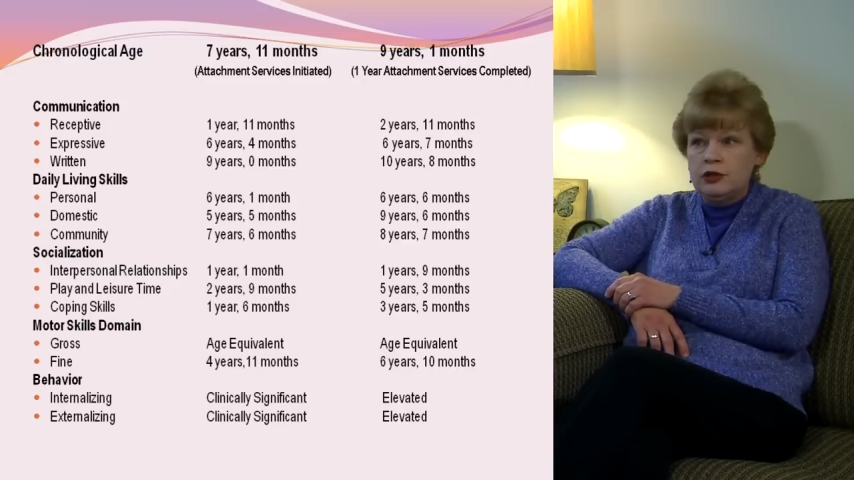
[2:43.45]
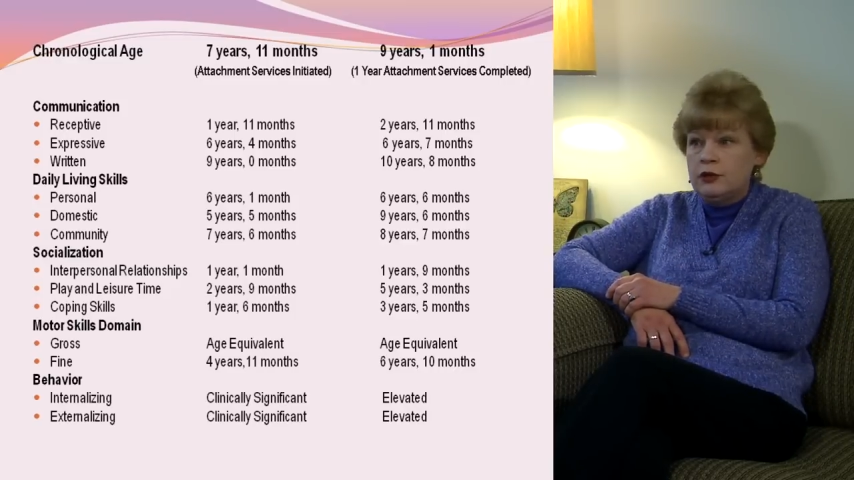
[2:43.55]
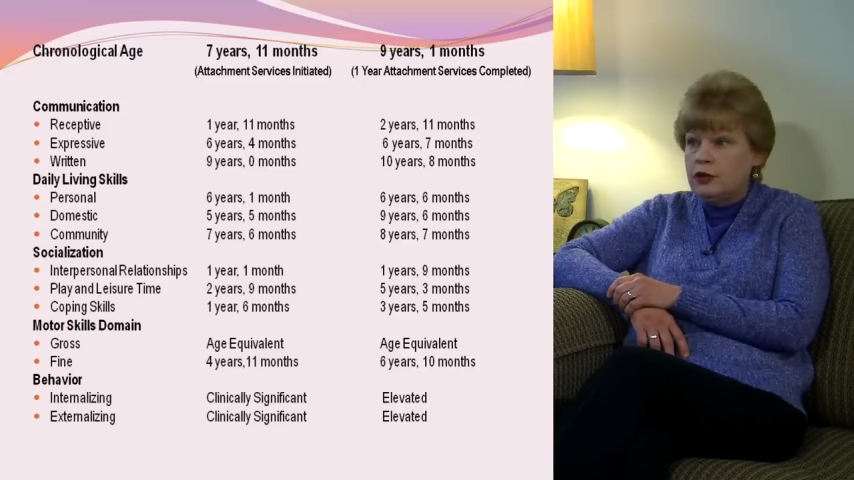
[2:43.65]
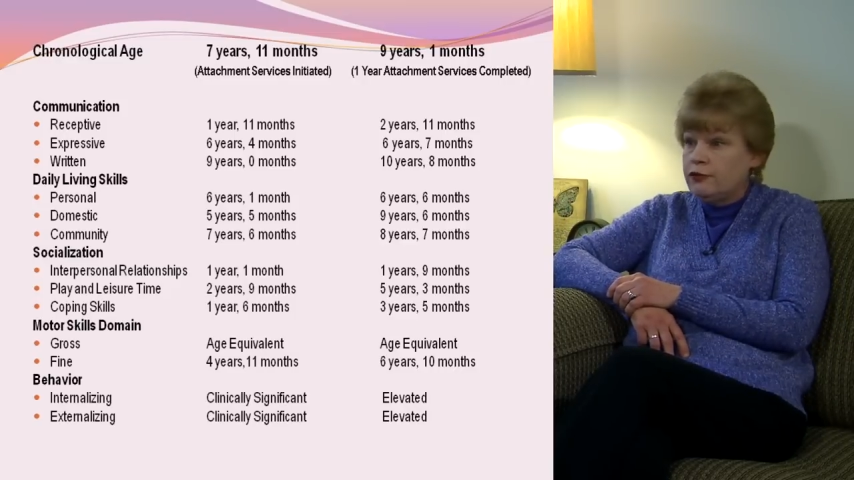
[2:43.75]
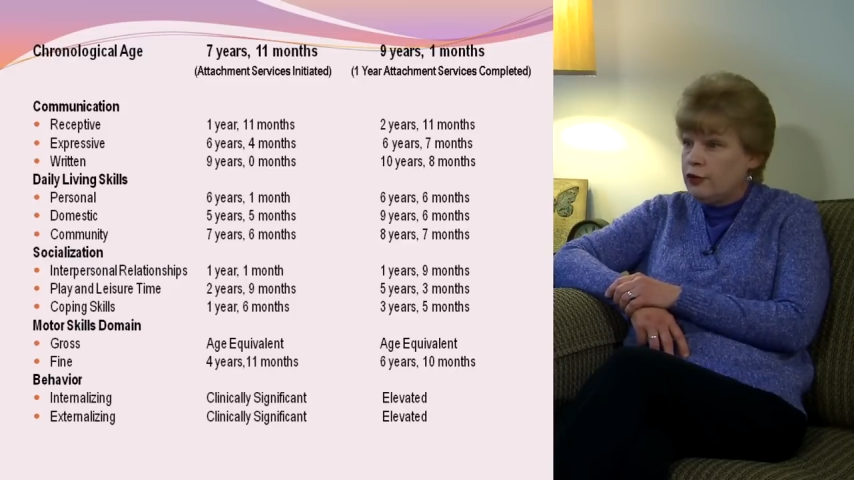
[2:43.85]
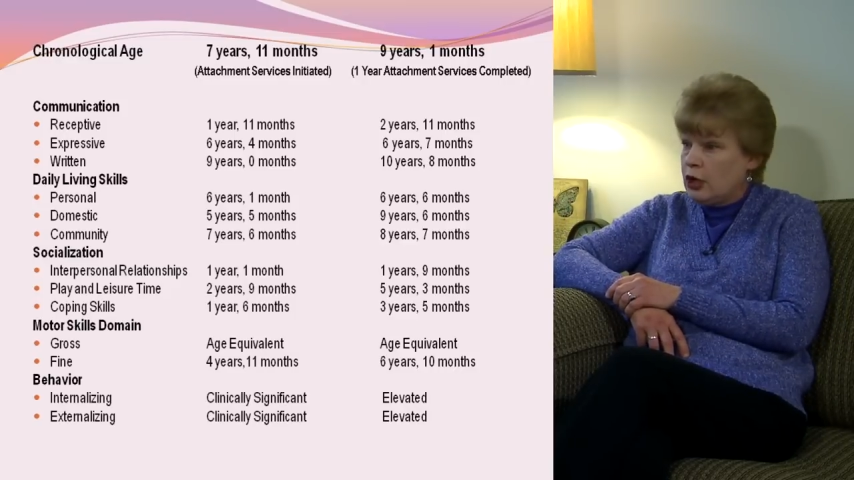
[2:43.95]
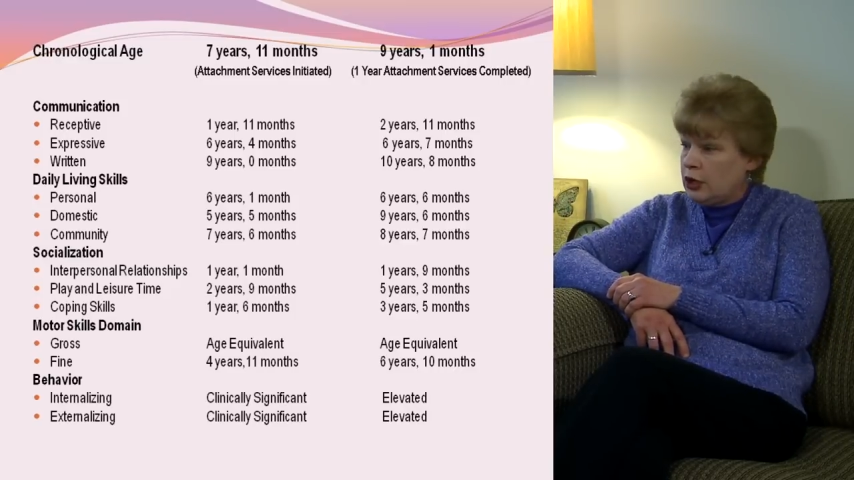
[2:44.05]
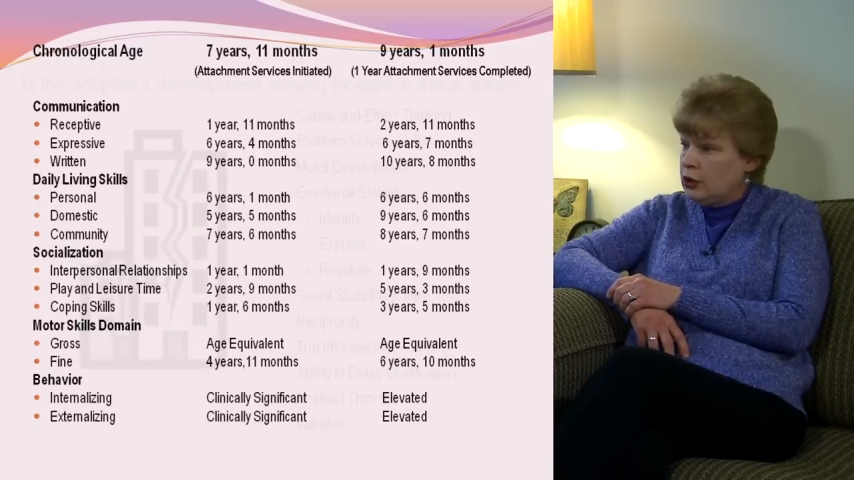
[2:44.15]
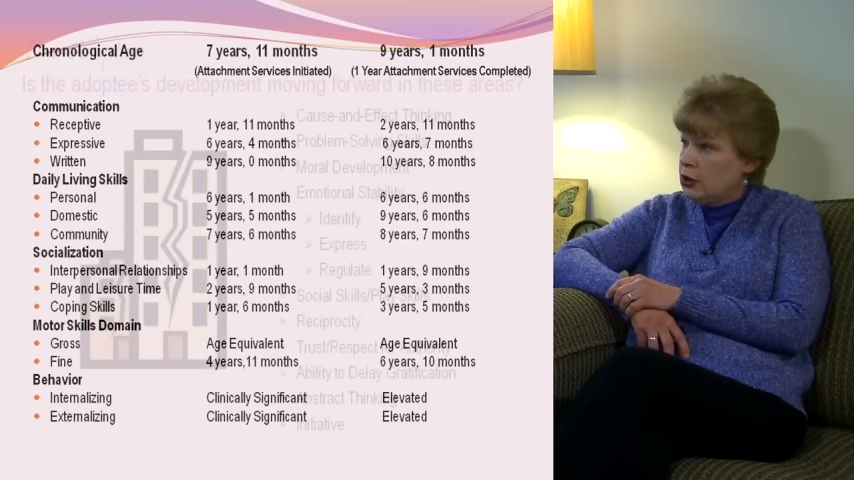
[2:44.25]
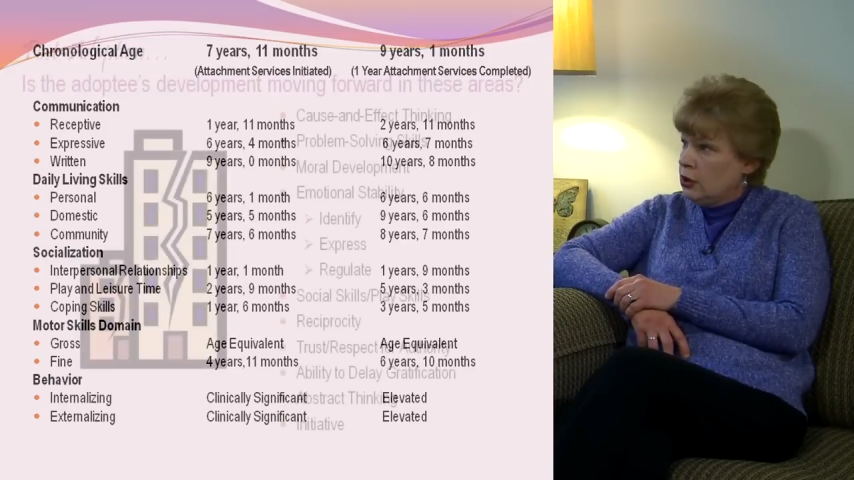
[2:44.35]
And then if
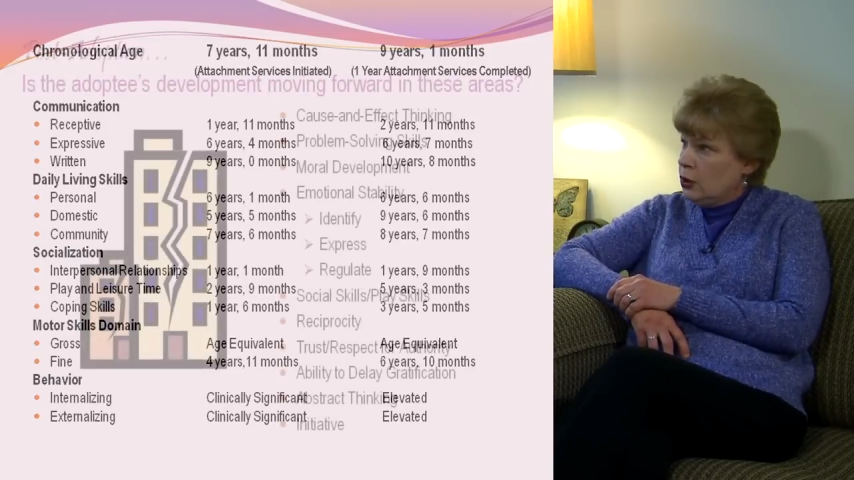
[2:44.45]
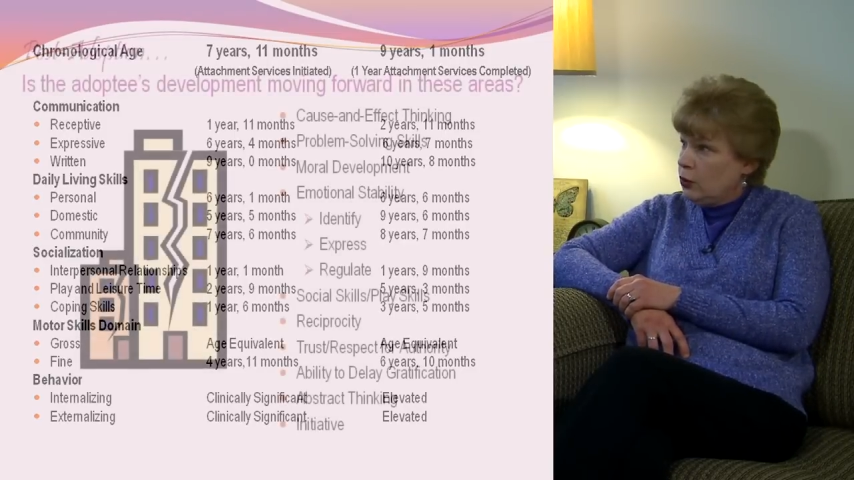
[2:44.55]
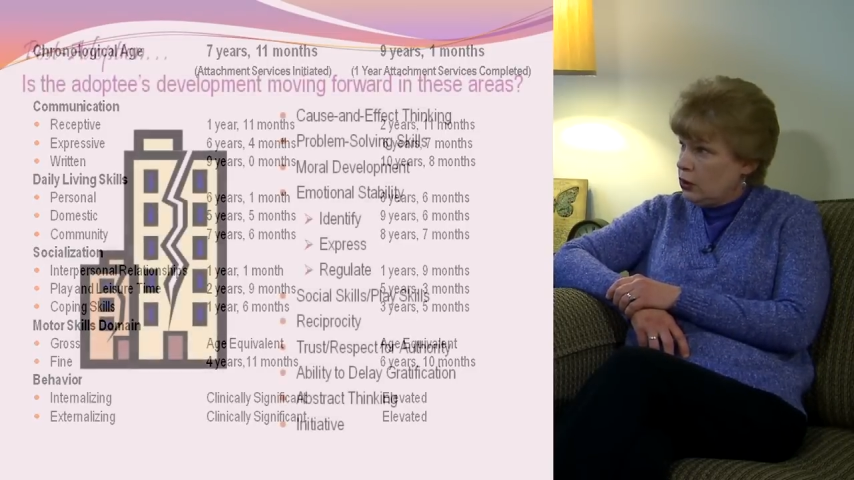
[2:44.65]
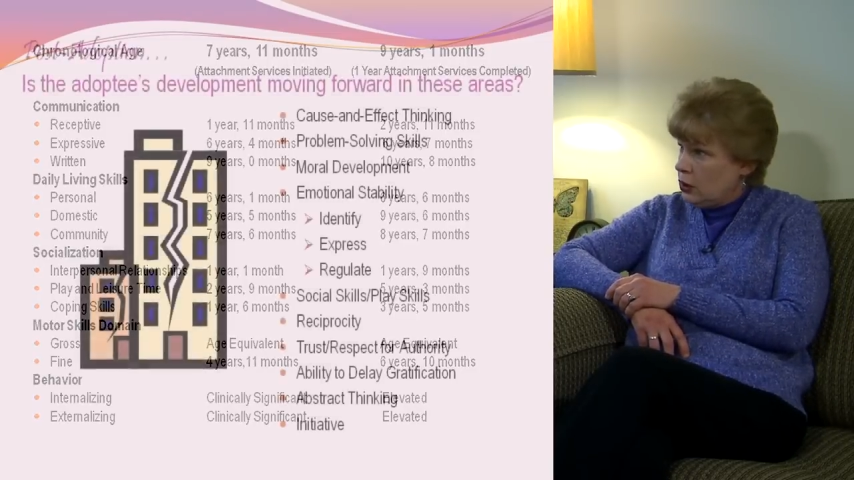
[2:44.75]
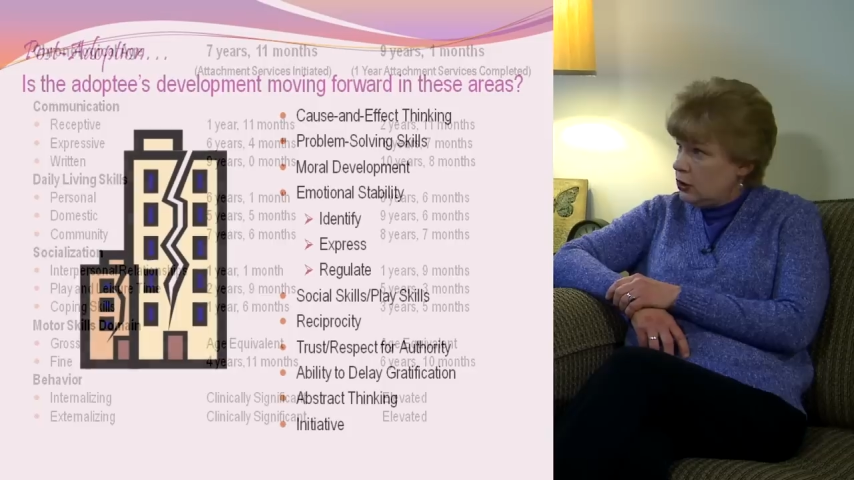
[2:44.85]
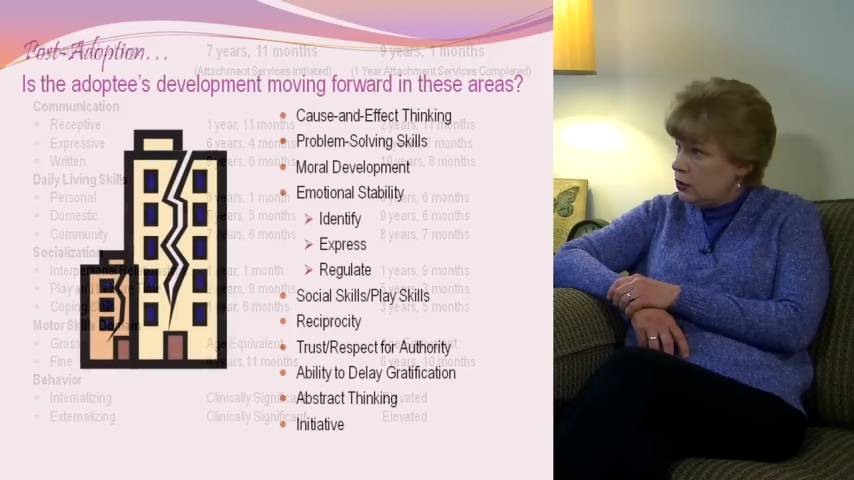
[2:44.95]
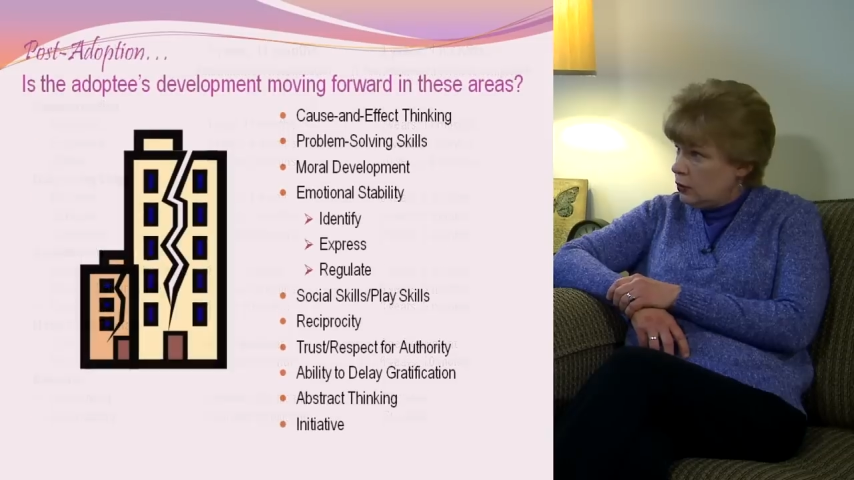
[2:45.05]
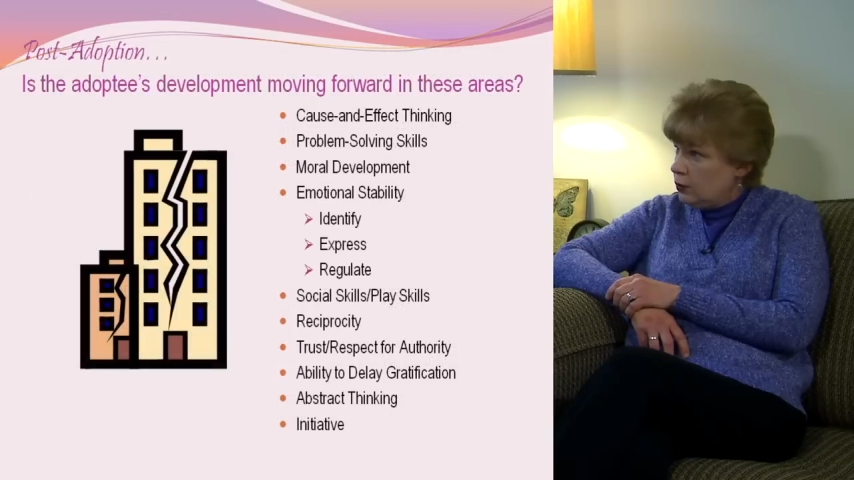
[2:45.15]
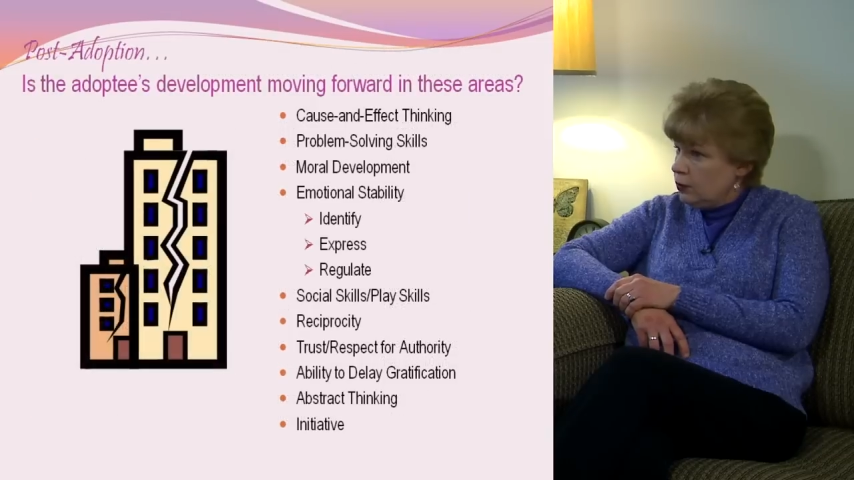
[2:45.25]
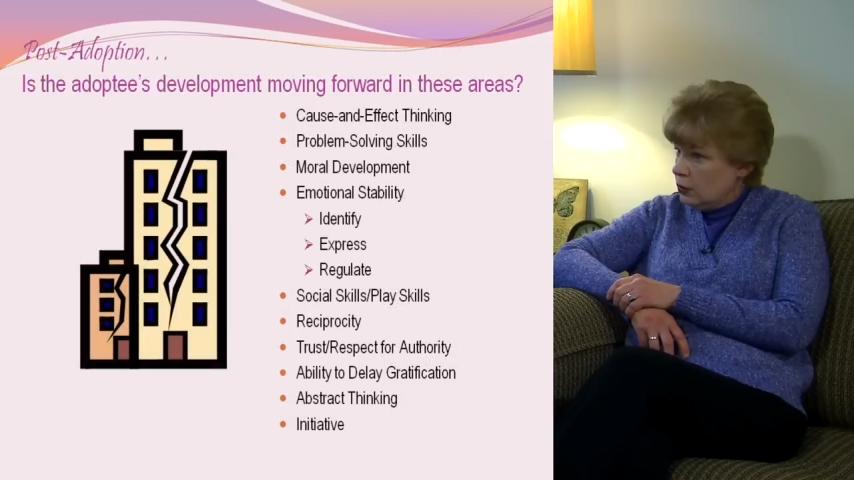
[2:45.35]
not, we
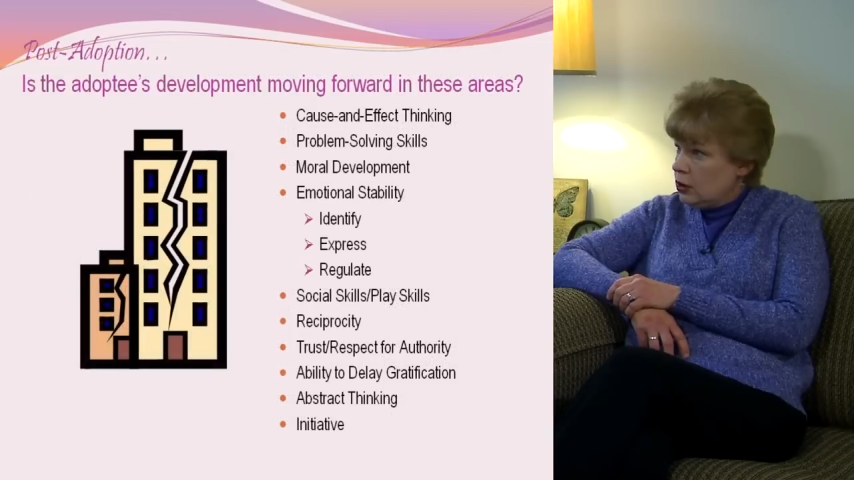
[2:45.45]
likely